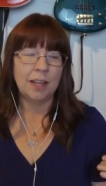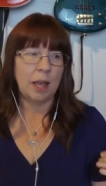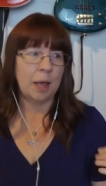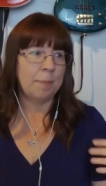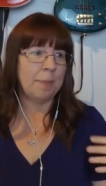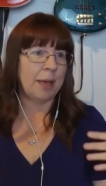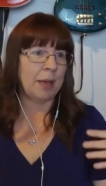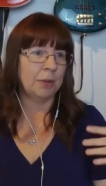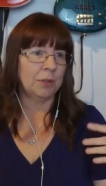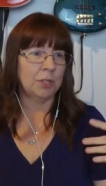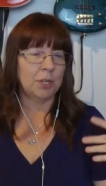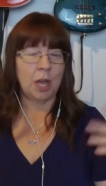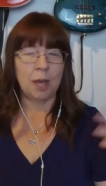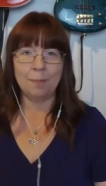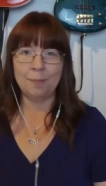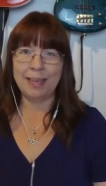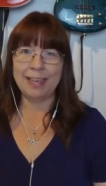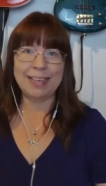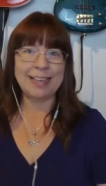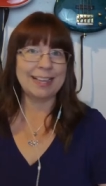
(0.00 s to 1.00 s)
about
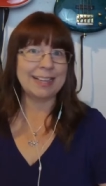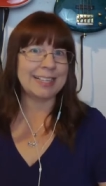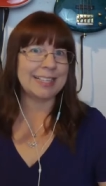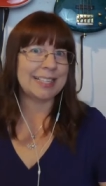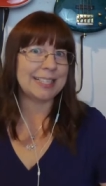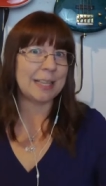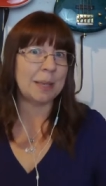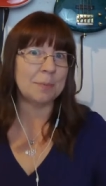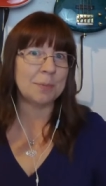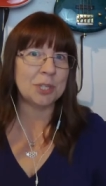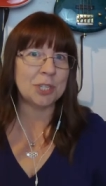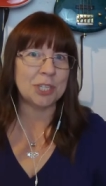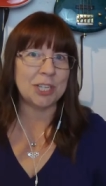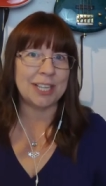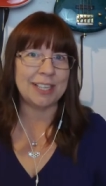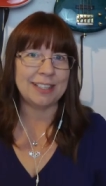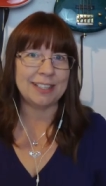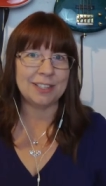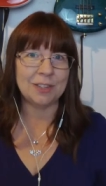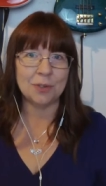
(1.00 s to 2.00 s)
not making
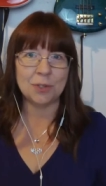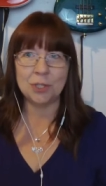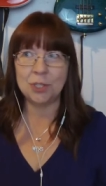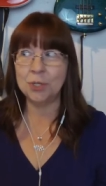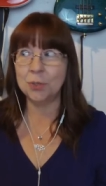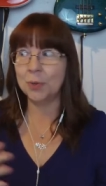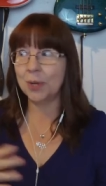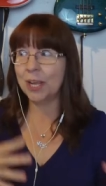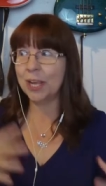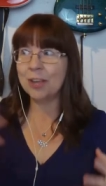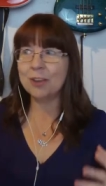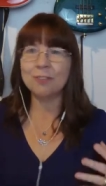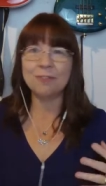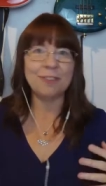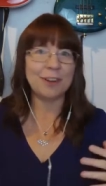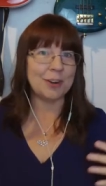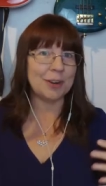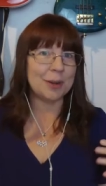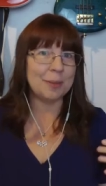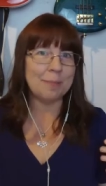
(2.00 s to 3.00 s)
assumptions or doing your
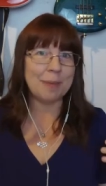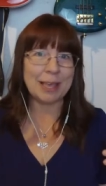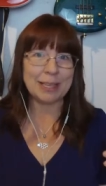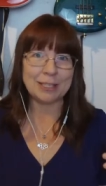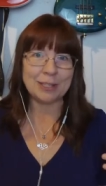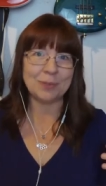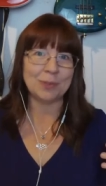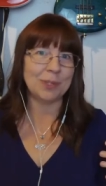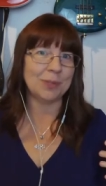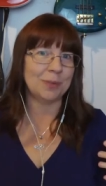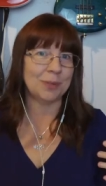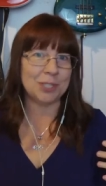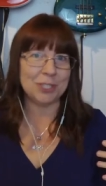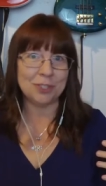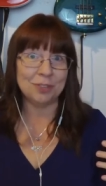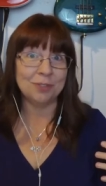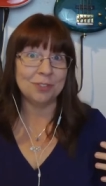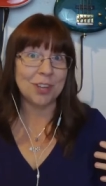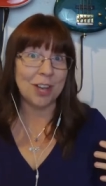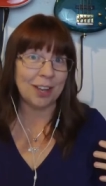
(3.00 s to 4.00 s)
very best with what
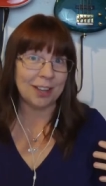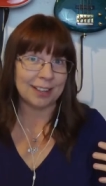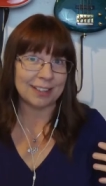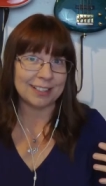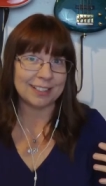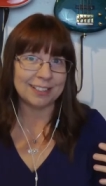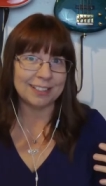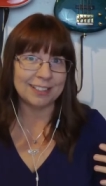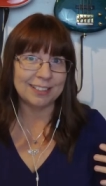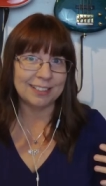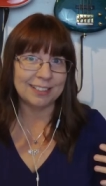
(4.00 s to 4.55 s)
you've got.